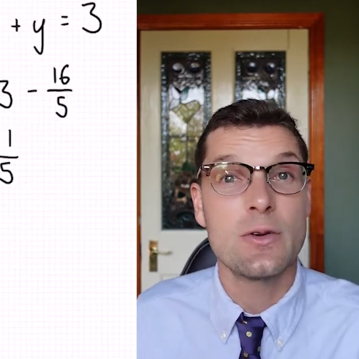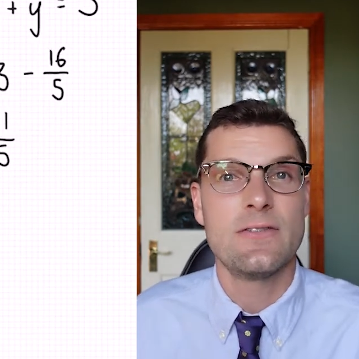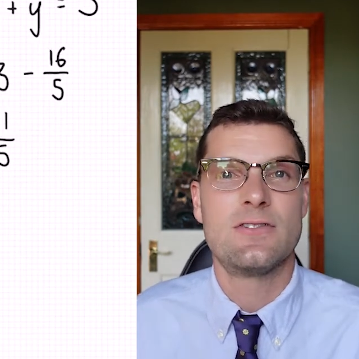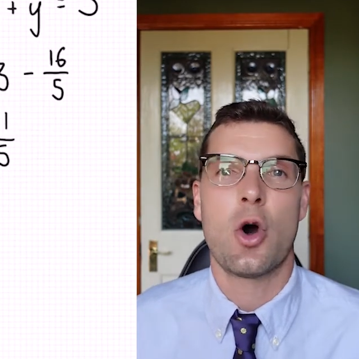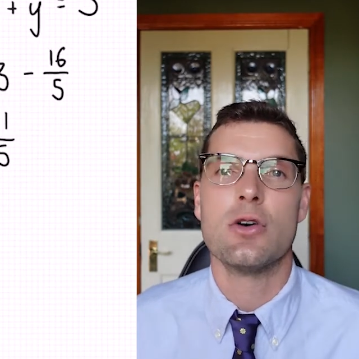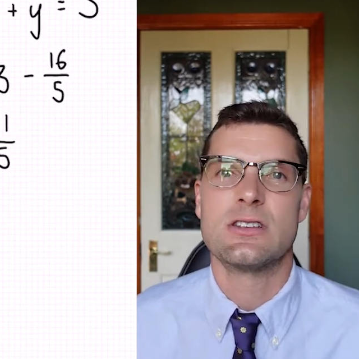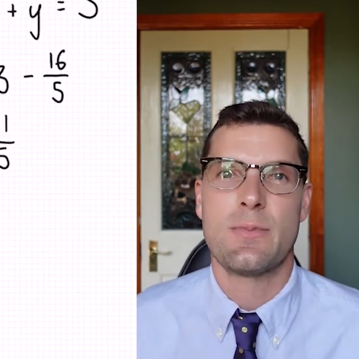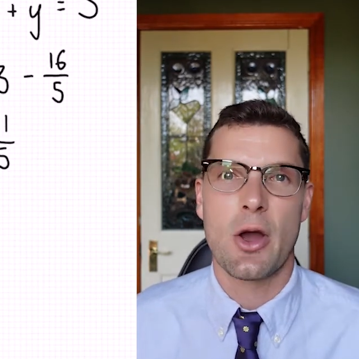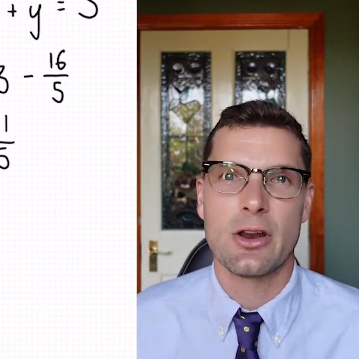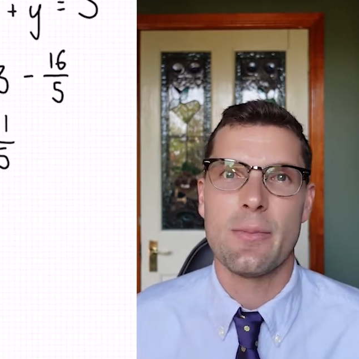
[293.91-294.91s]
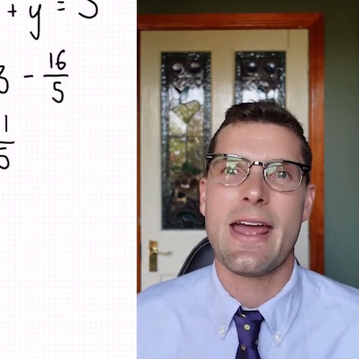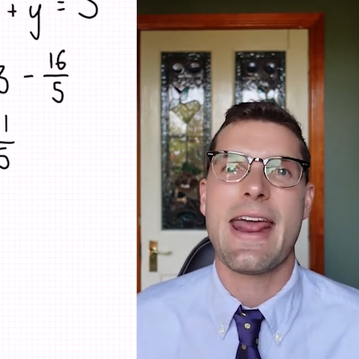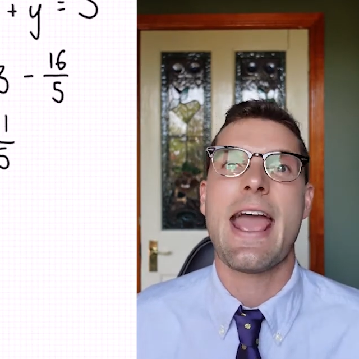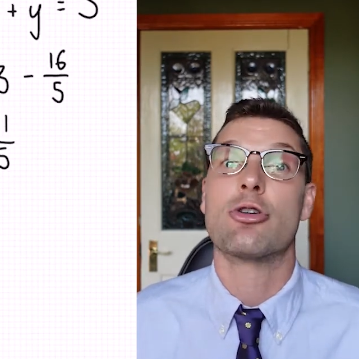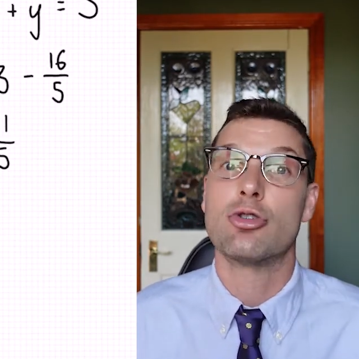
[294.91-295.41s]
we've spoken about
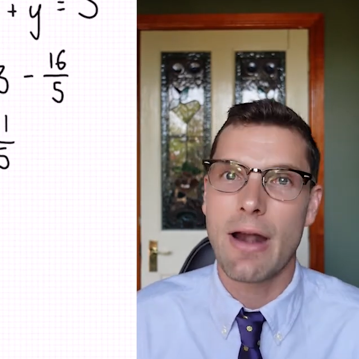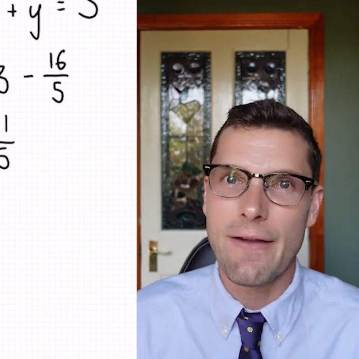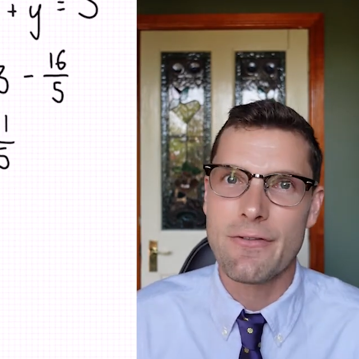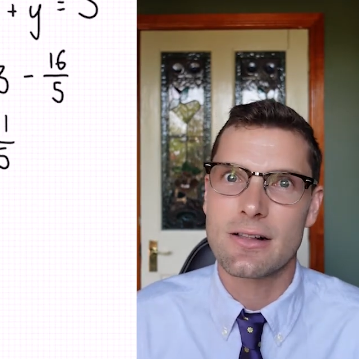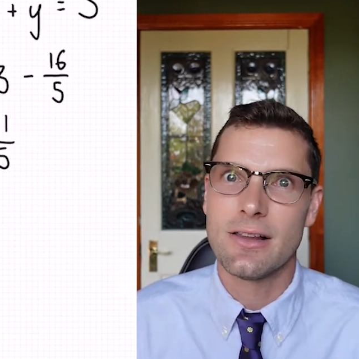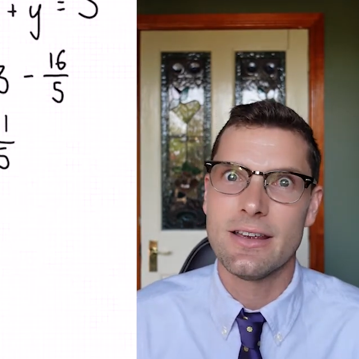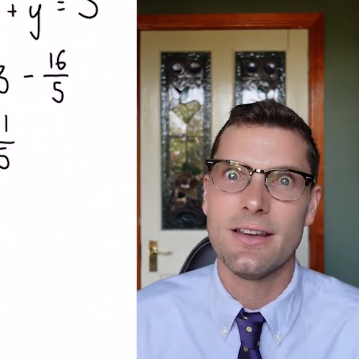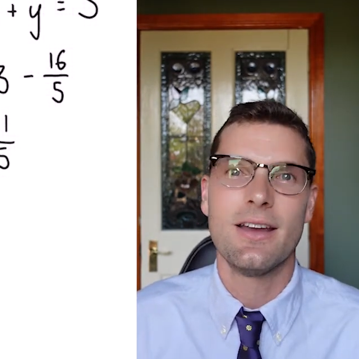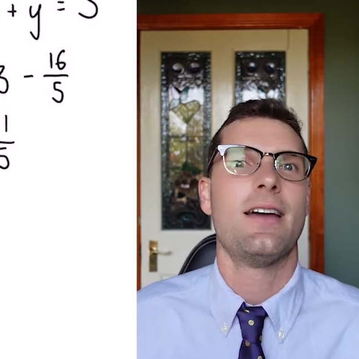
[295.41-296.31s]
how graphically